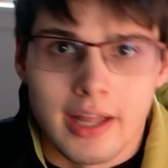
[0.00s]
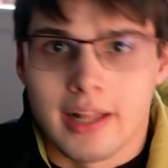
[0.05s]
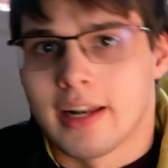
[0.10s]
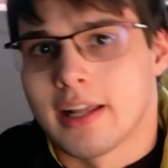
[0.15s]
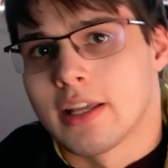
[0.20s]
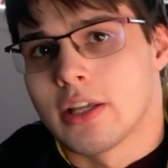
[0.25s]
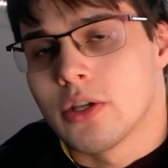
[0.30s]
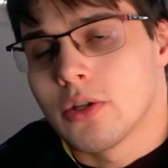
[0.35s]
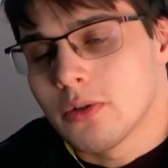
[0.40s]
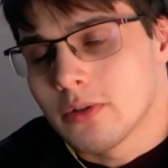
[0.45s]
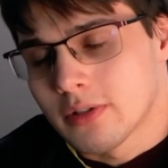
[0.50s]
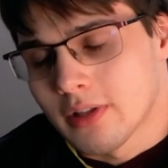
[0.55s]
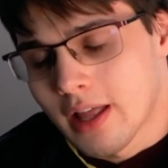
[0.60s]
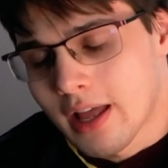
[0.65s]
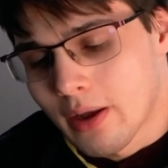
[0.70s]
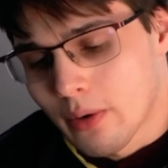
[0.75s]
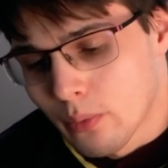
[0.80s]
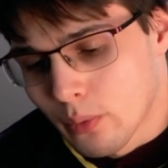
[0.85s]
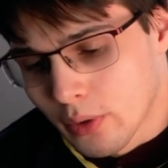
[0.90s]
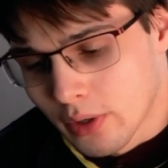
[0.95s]
and I use
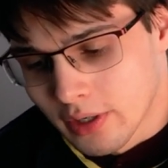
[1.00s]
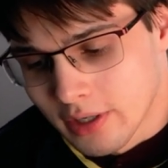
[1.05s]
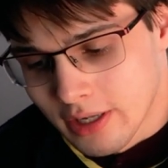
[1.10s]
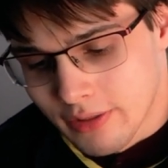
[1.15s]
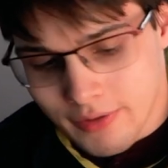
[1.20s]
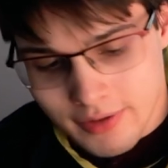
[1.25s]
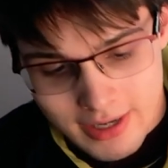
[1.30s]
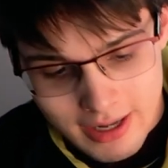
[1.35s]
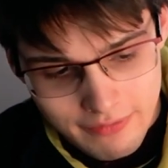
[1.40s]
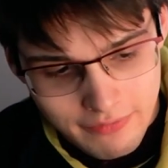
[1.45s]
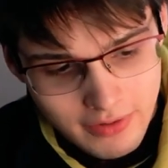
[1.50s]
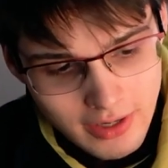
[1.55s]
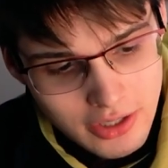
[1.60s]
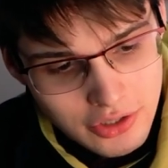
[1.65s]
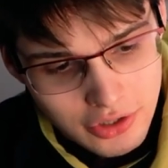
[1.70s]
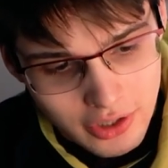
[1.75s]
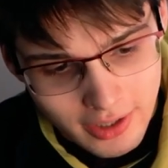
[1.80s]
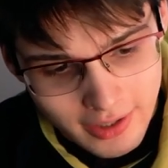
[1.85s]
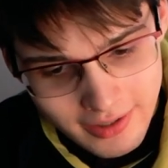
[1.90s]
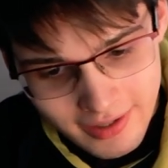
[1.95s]
that word in the
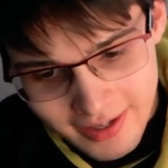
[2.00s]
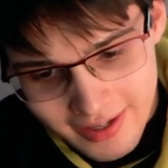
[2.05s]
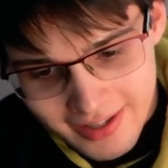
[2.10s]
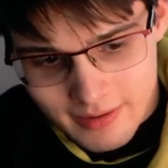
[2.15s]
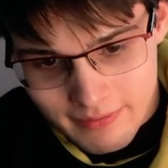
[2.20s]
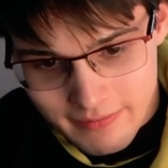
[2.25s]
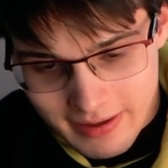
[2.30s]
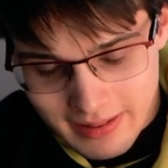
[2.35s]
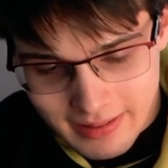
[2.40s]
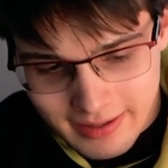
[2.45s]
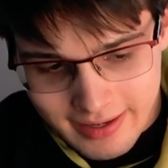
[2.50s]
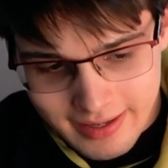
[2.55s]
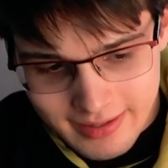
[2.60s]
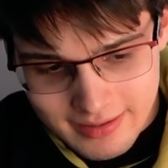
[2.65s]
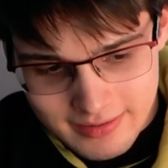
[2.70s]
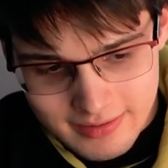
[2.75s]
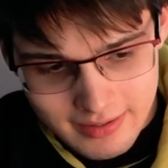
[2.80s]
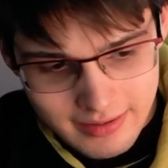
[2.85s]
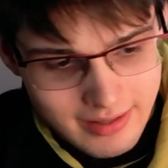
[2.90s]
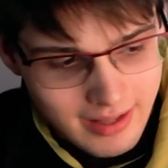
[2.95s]
definition of
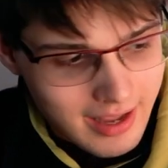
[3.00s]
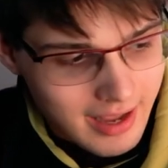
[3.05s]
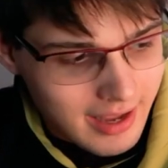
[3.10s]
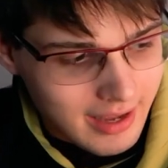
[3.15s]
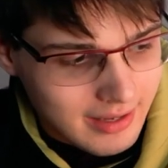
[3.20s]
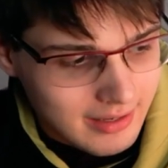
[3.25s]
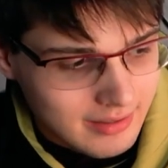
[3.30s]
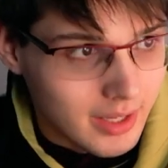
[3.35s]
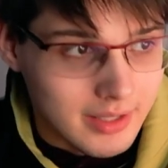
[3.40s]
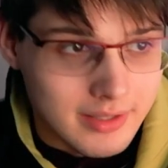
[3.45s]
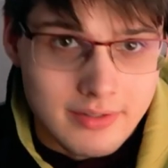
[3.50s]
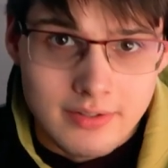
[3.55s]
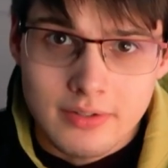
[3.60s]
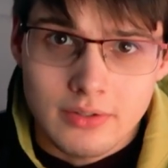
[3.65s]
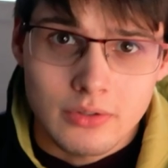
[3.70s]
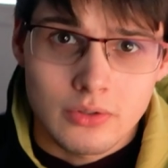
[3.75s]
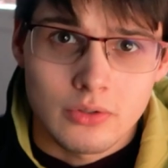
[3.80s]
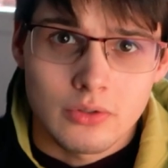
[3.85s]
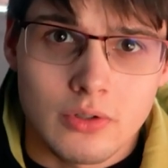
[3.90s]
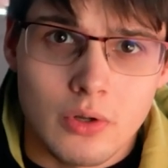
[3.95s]
elegance in that
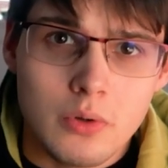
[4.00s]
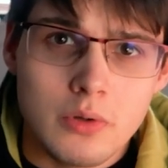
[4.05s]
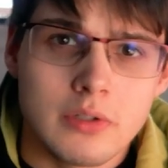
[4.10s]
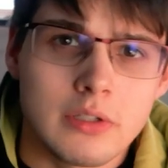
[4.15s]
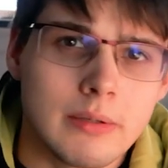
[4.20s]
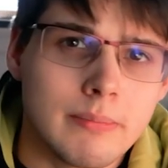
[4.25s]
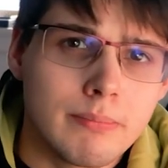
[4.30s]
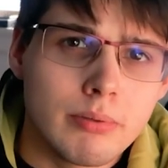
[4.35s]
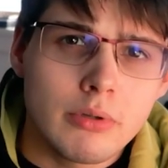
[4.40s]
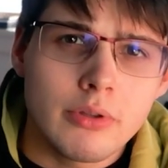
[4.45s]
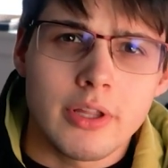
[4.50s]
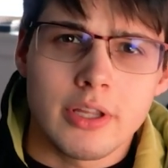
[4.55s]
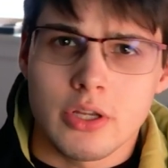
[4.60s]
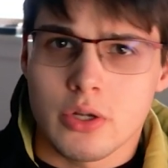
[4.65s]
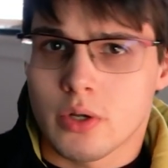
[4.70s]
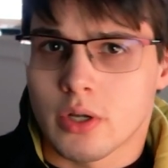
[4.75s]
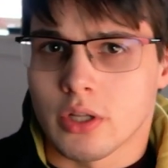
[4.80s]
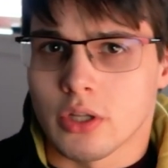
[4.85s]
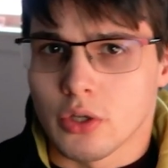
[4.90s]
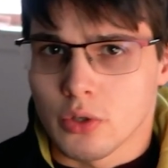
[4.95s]
it's so simple that
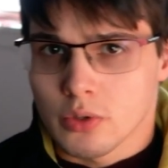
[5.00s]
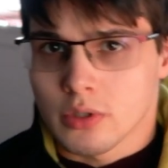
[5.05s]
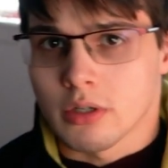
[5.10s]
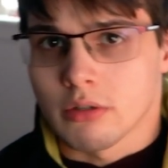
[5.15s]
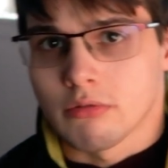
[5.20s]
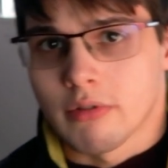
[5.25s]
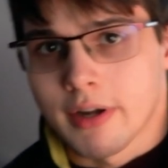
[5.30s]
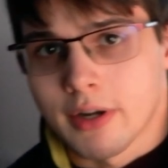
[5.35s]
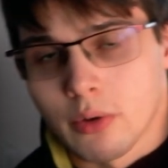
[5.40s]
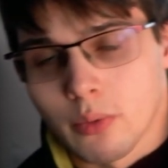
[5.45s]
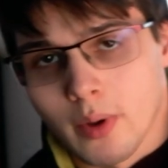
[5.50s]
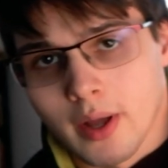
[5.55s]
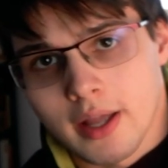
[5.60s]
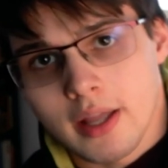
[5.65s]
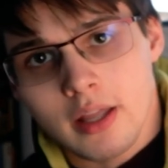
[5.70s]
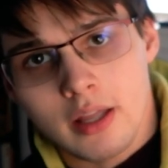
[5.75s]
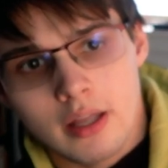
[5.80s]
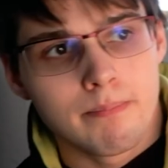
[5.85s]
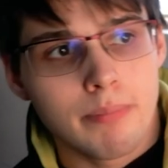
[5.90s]
you can use it right away,